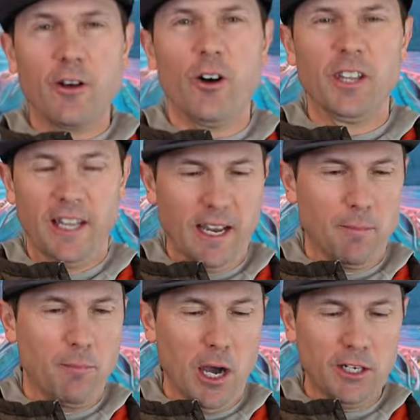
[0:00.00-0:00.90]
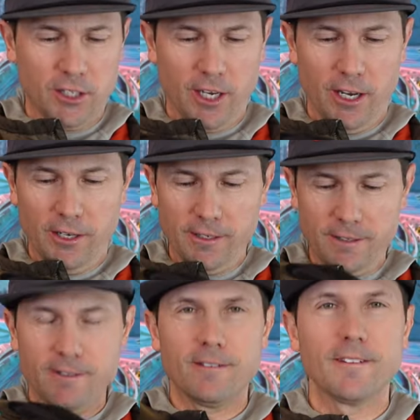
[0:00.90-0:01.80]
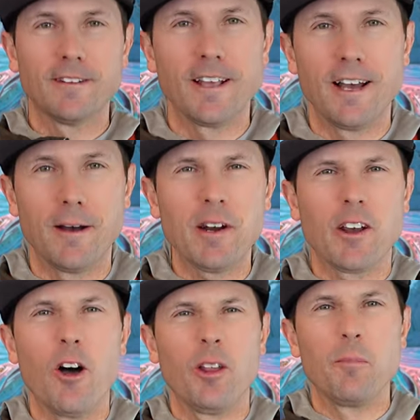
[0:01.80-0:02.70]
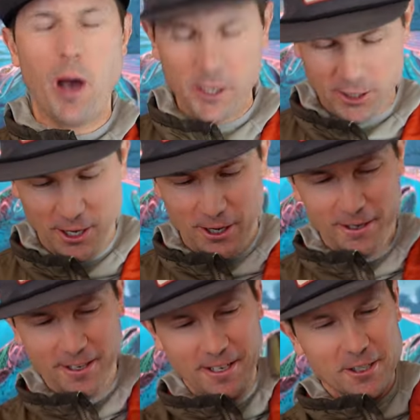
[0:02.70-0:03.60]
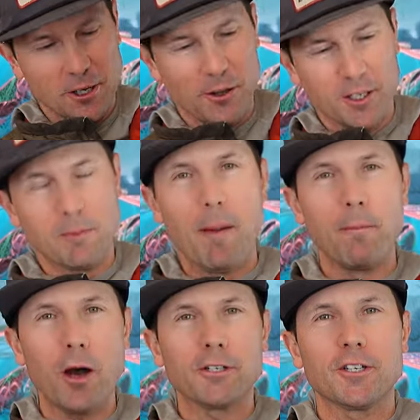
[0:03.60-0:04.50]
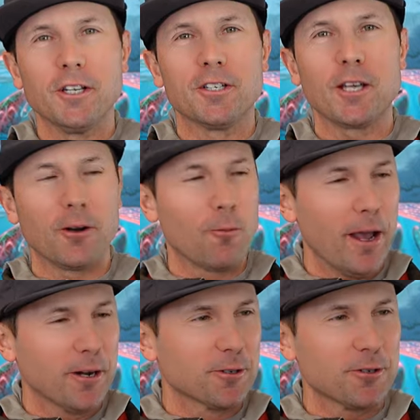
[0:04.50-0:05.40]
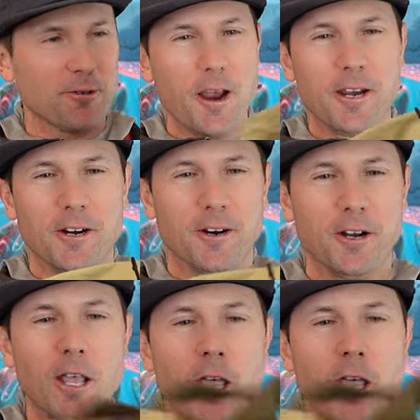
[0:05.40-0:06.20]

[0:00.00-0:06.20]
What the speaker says: called it like buckskin. I'm gonna call it buckskin. So this is my buckskin set of waders right here.